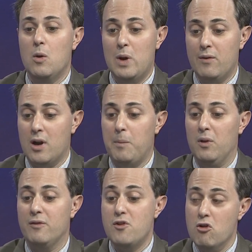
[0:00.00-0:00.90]
We have a
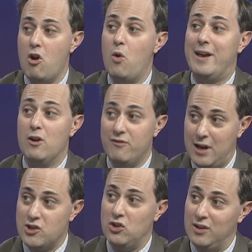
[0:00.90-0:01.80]
couple of
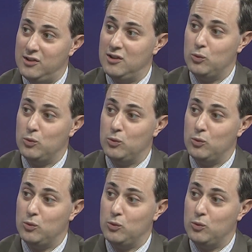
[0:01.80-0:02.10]
neurointerventionalists,